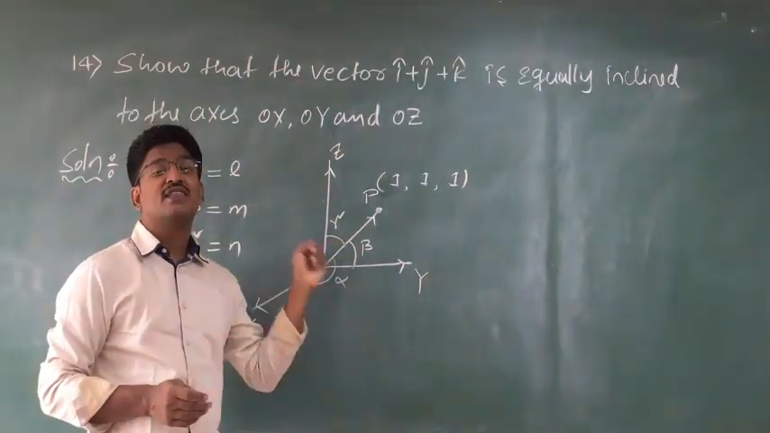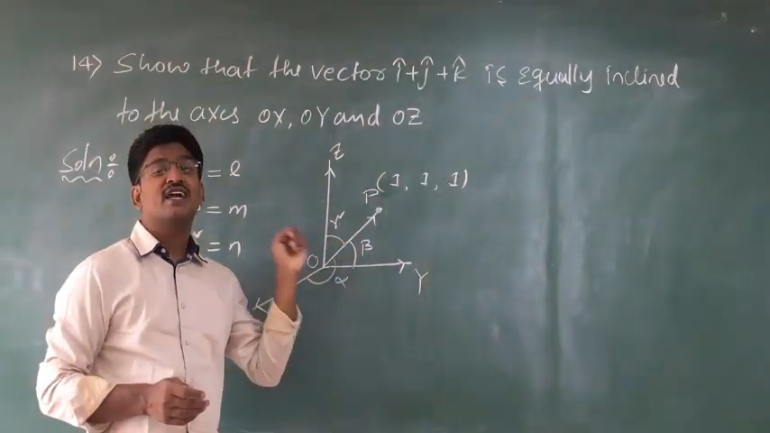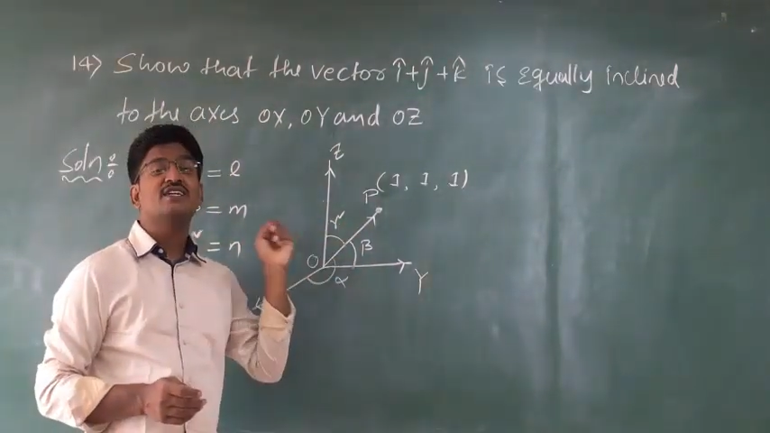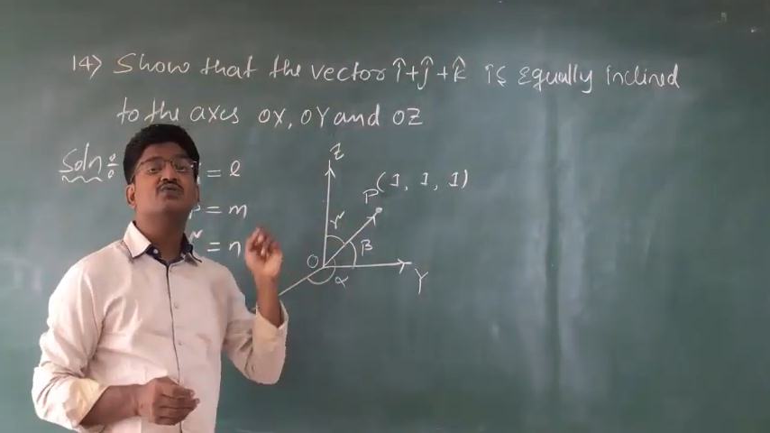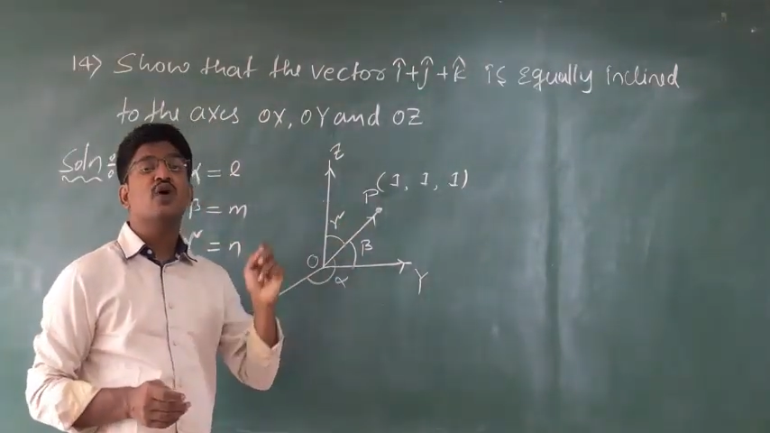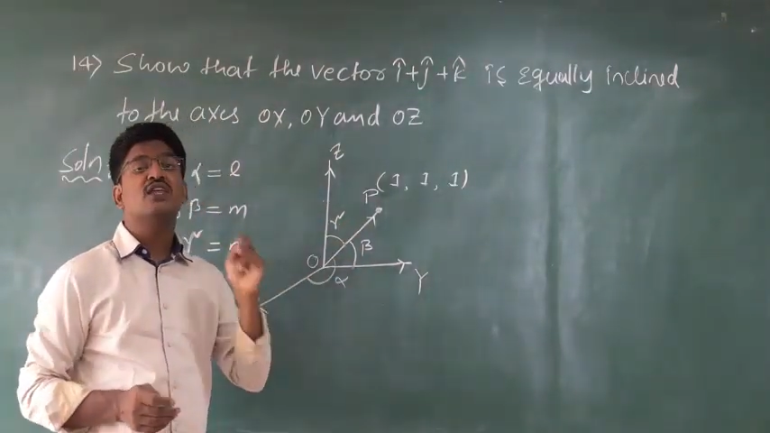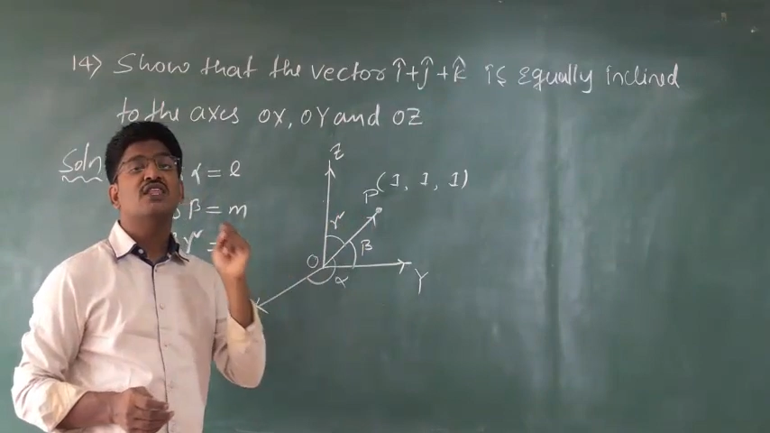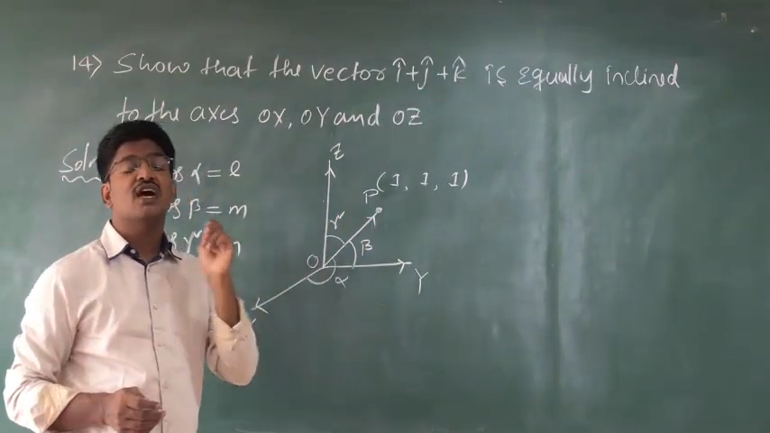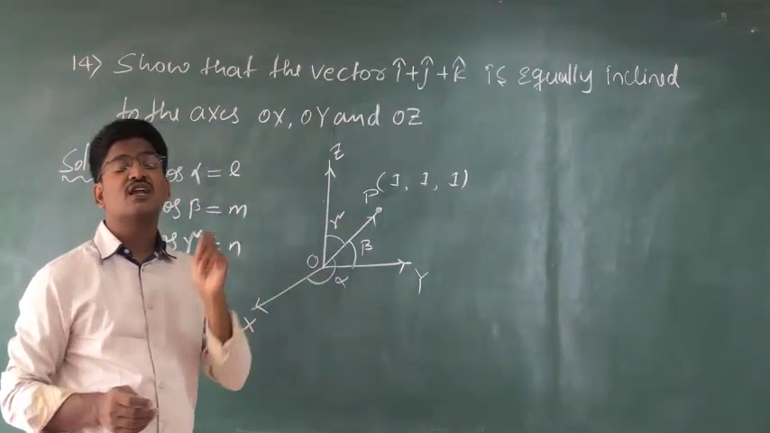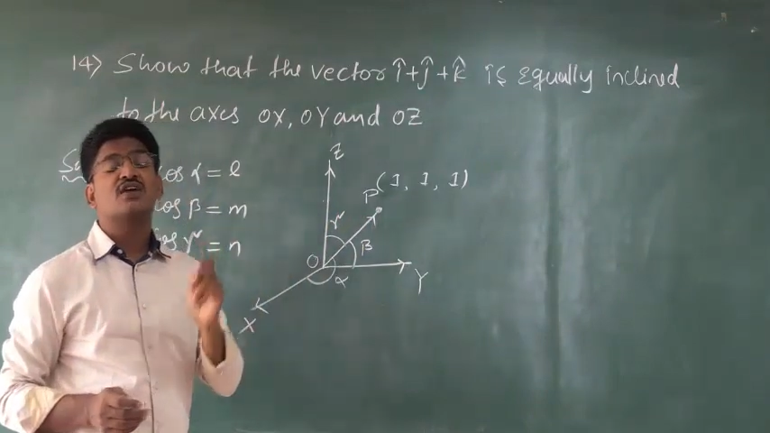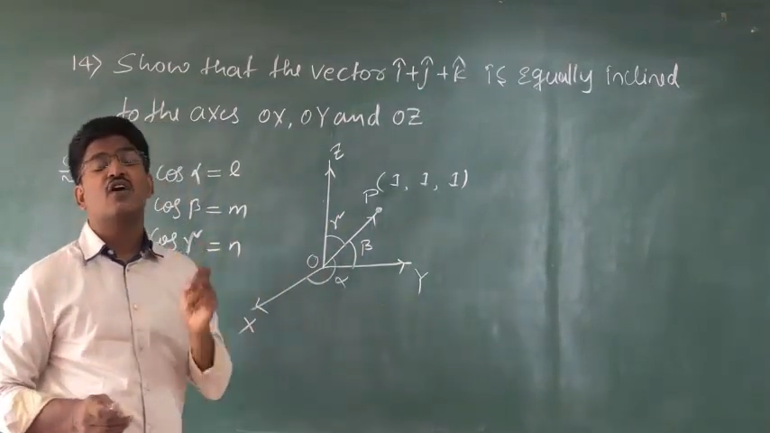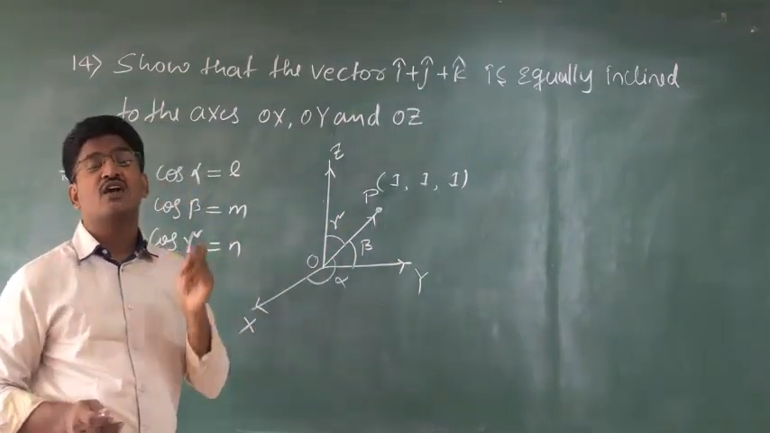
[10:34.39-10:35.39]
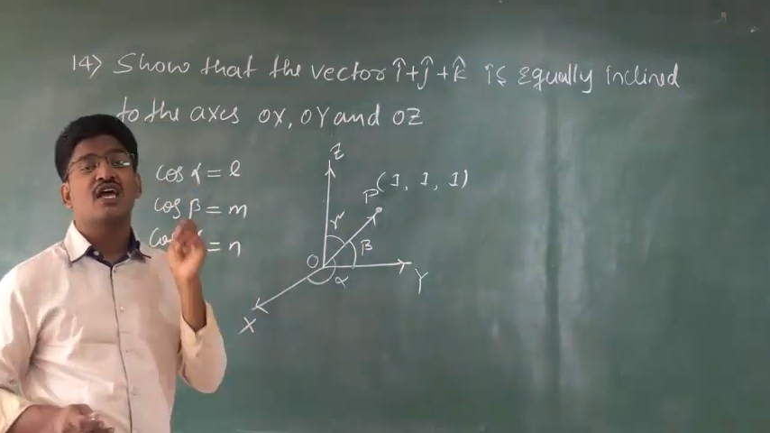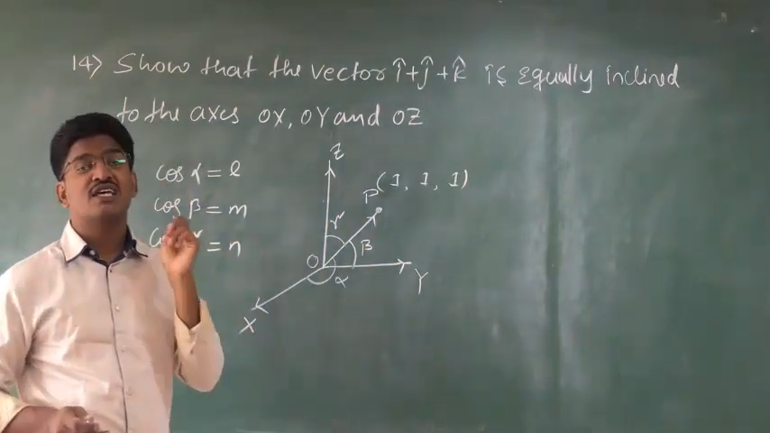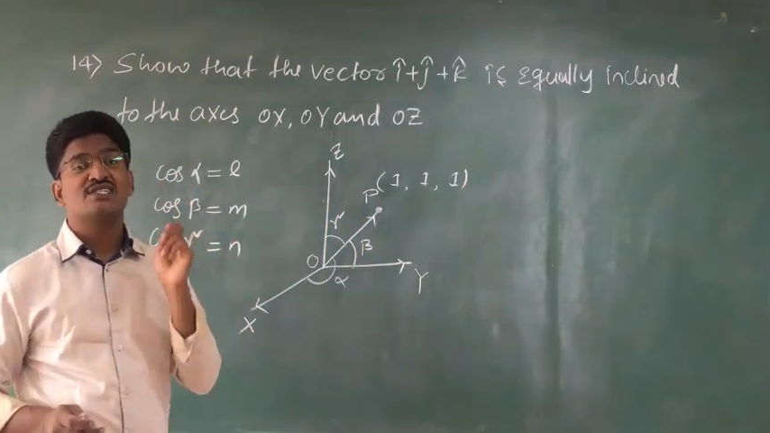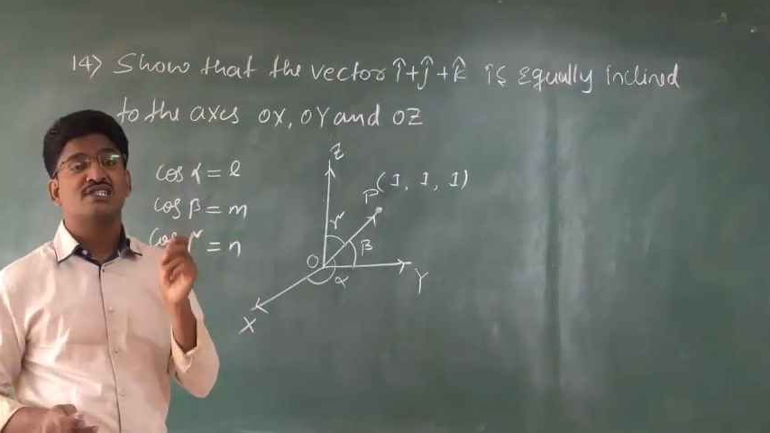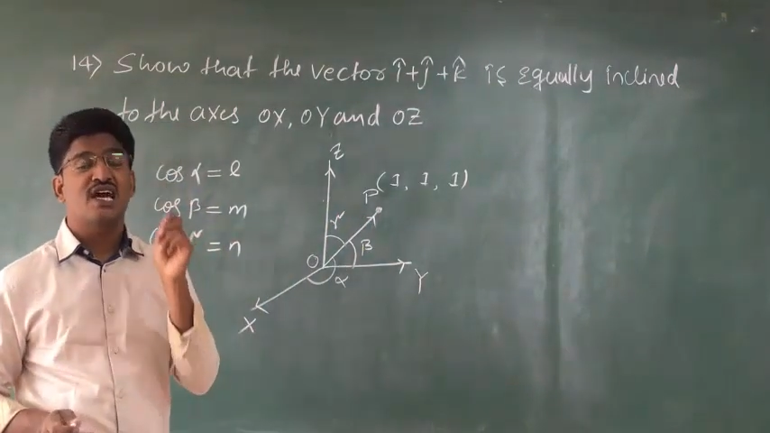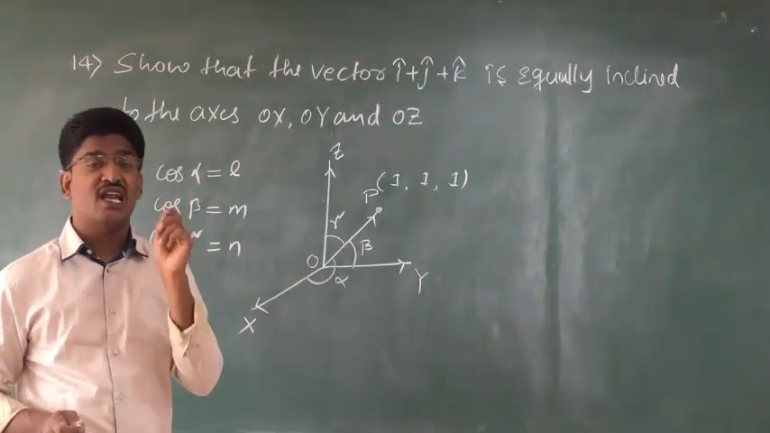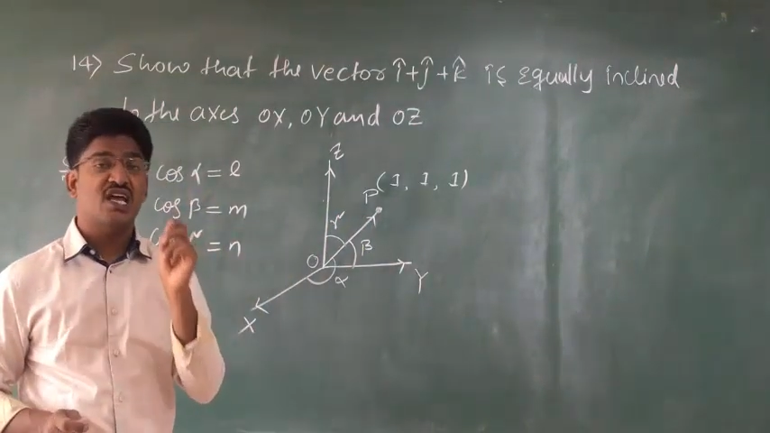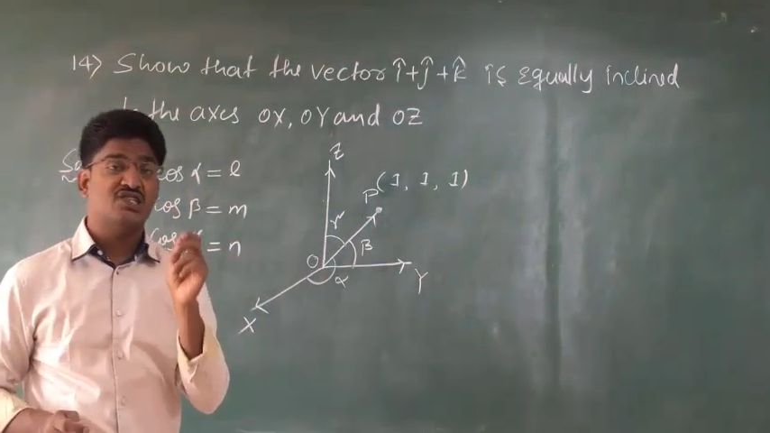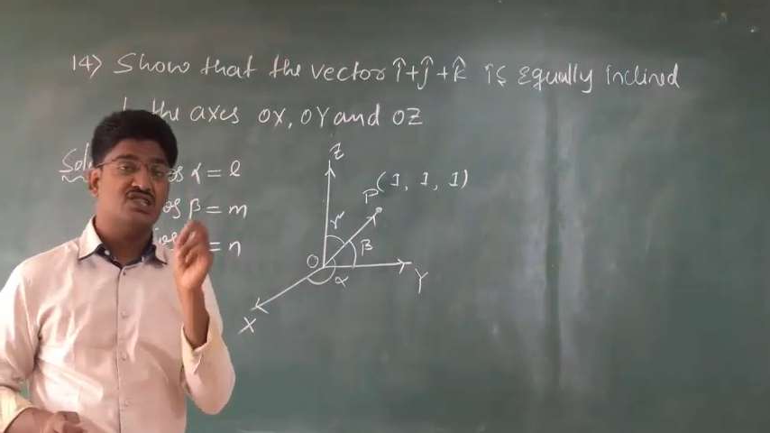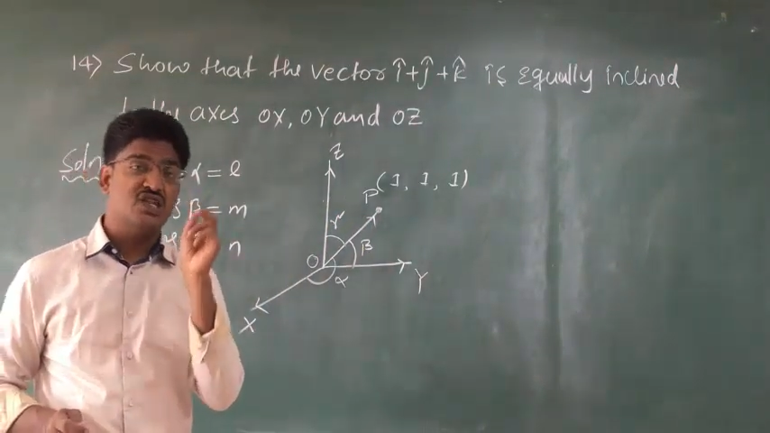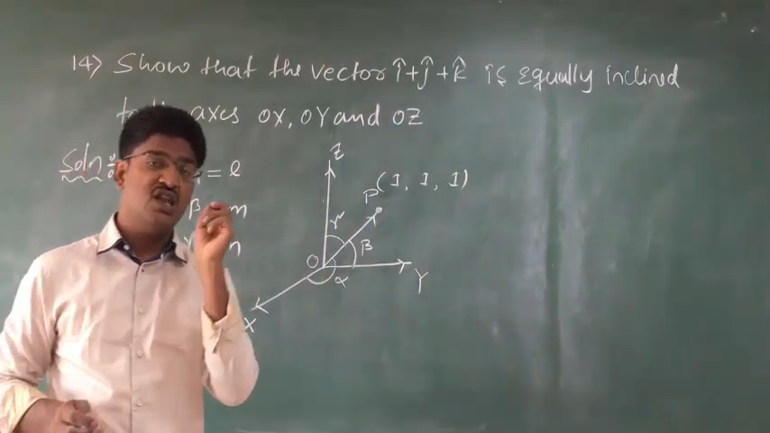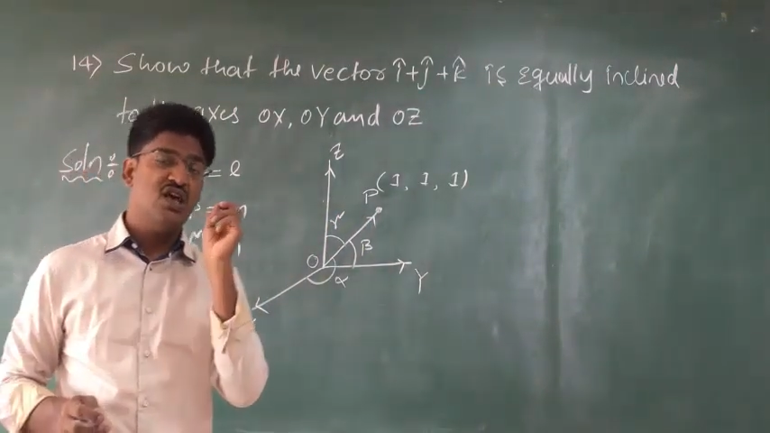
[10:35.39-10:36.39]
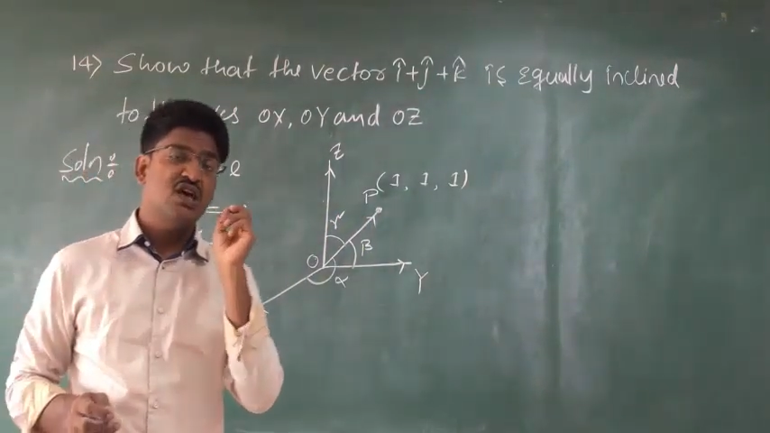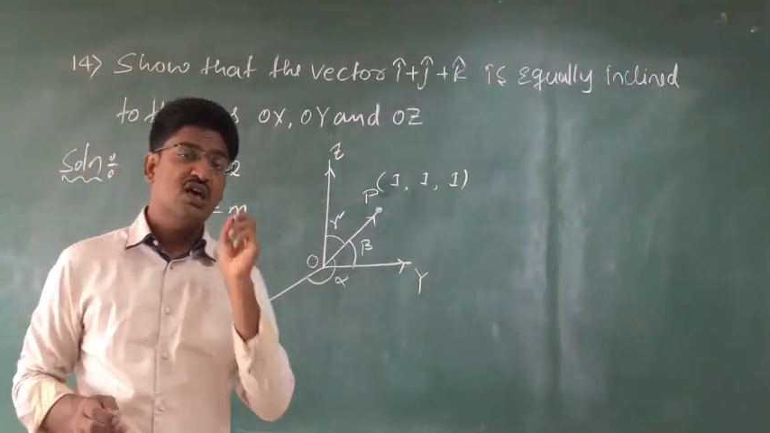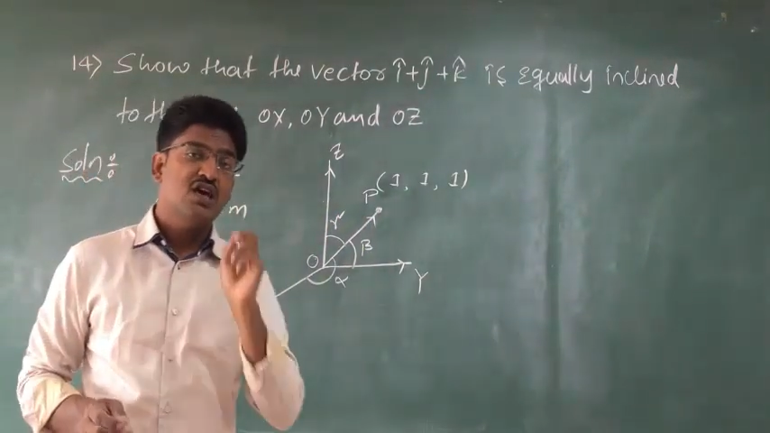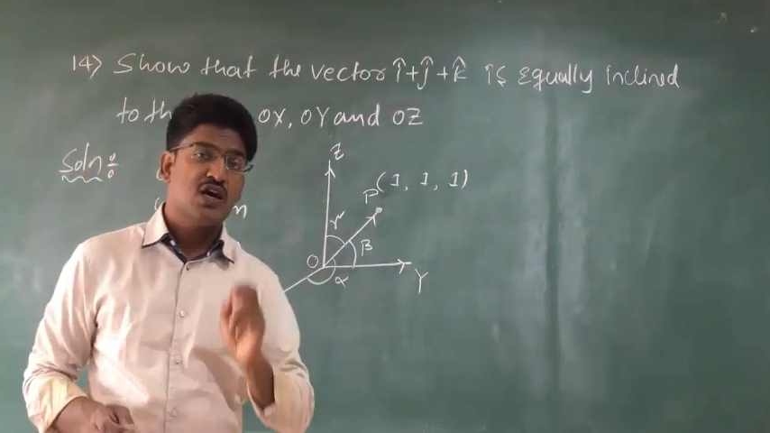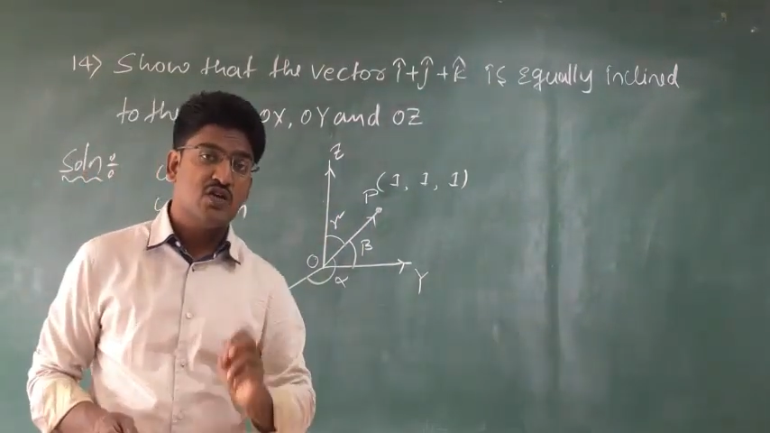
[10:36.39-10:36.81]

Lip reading: That's why they are called as direction